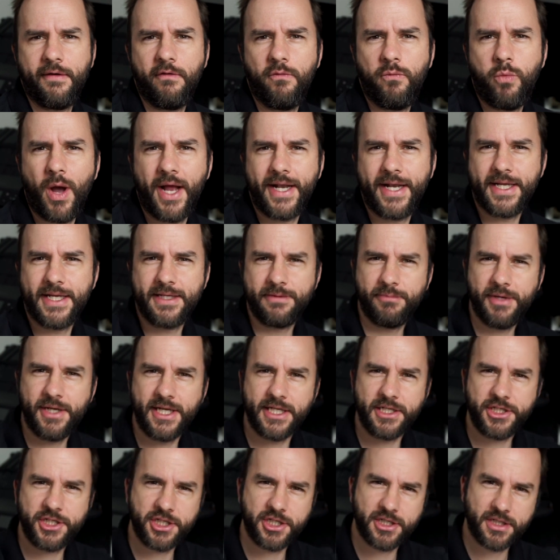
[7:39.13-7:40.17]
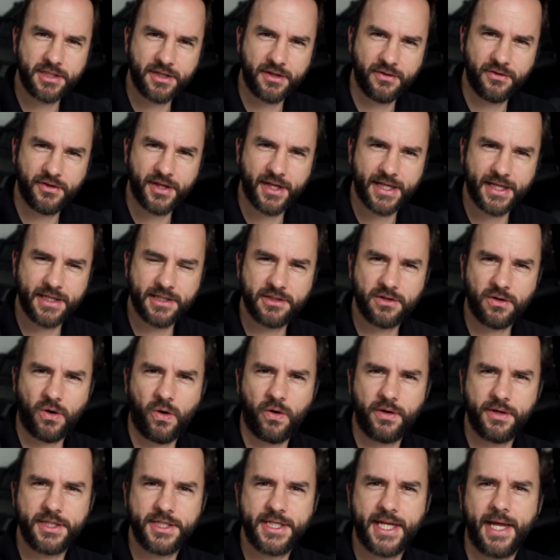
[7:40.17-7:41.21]
of wedding pictures and things
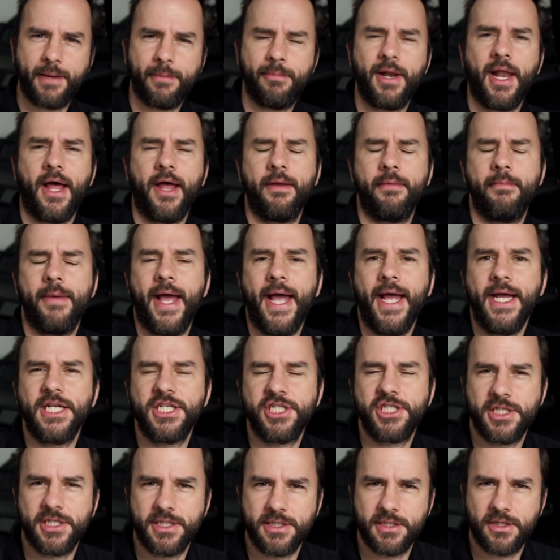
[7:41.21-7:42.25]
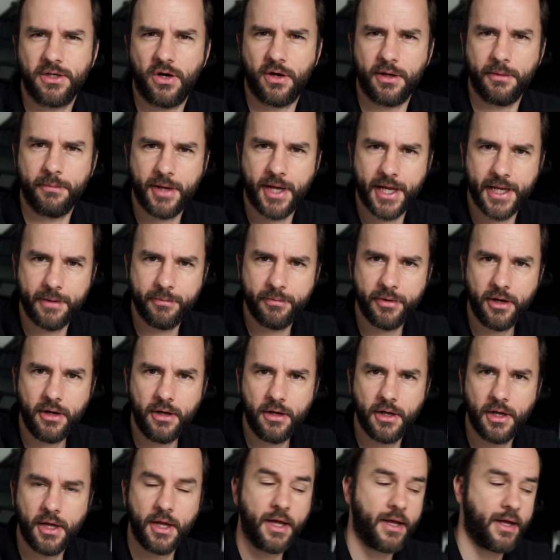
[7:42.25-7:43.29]
on, say, a platinum etching type paper,
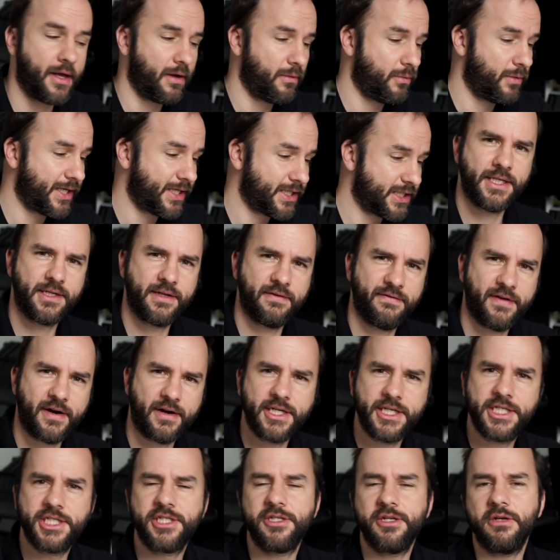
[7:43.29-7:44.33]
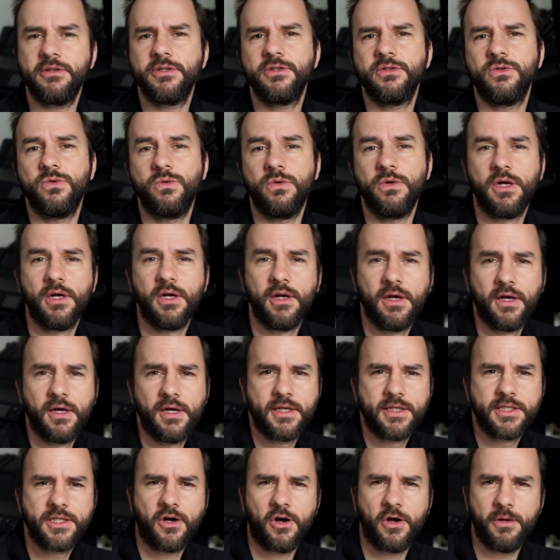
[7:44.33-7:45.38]
which is a very subtle
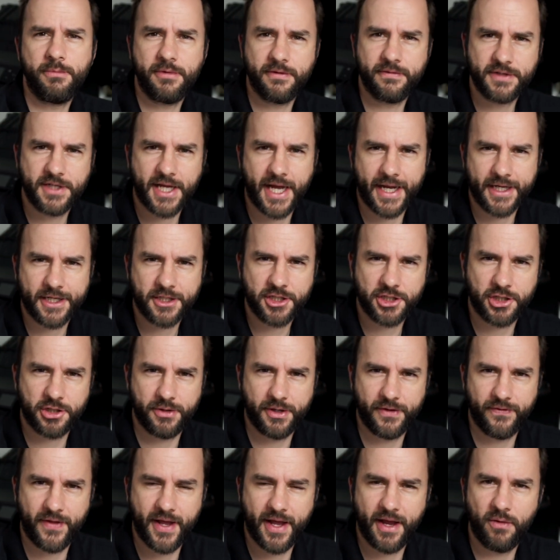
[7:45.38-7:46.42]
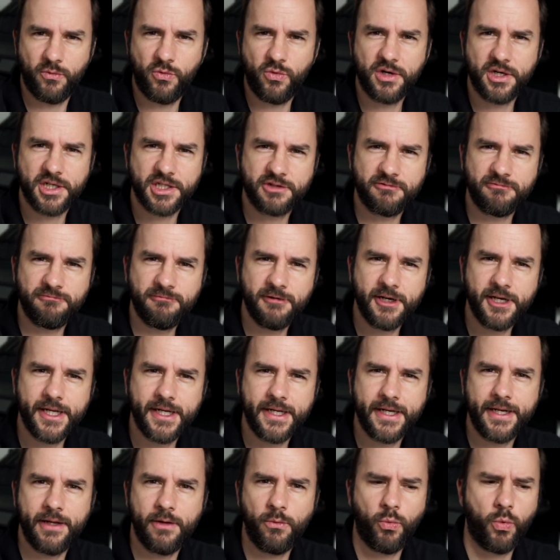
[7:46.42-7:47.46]
type of texture in there, works
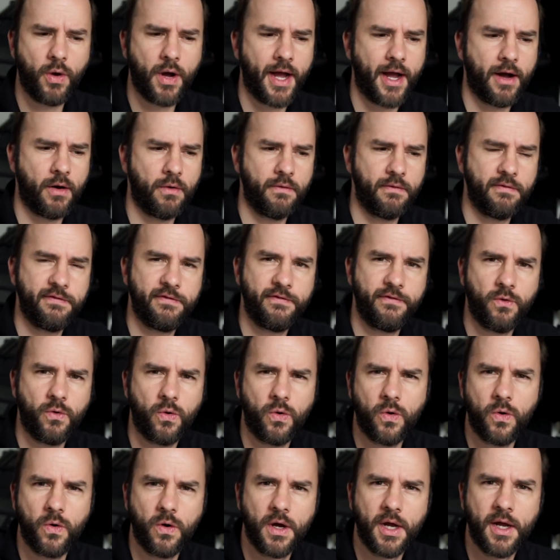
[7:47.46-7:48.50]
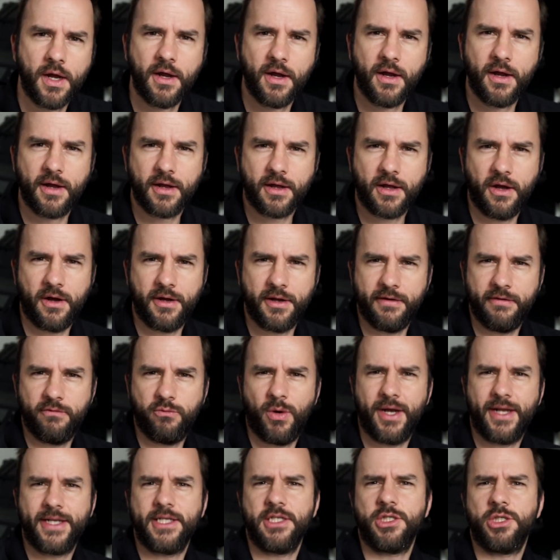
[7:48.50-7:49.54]
really well for kind of
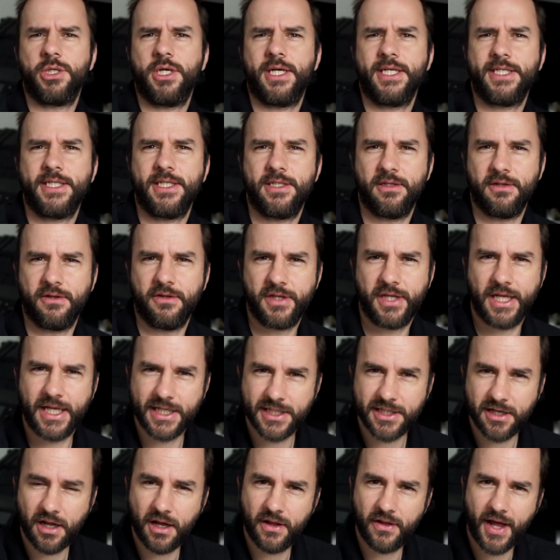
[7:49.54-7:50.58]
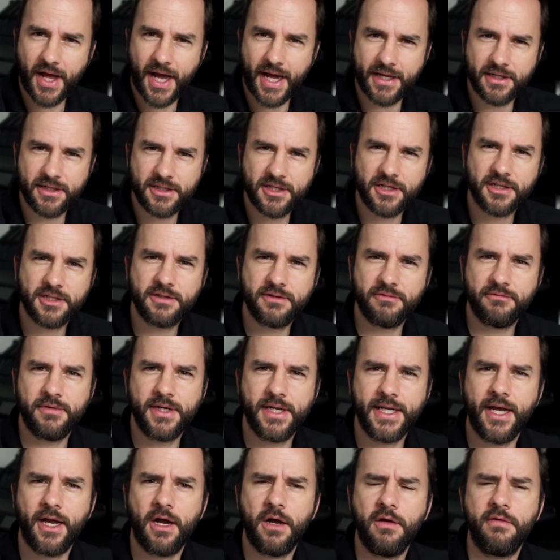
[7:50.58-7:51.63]
wedding dresses and things like that. It doesn't
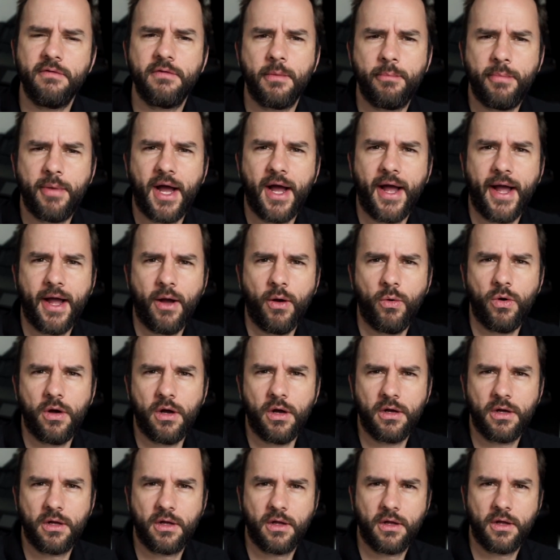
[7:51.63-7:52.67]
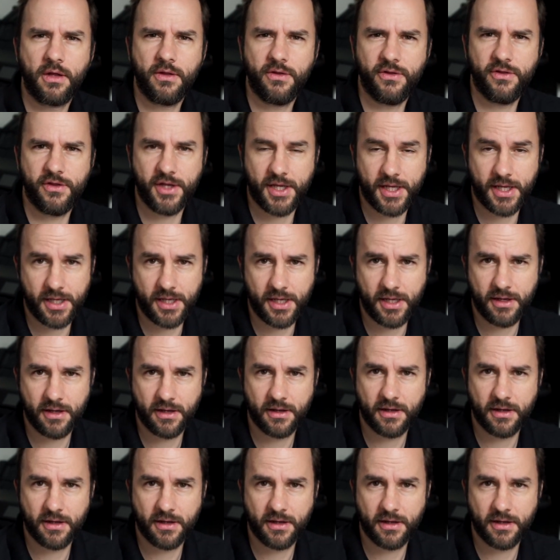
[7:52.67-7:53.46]
really overpower the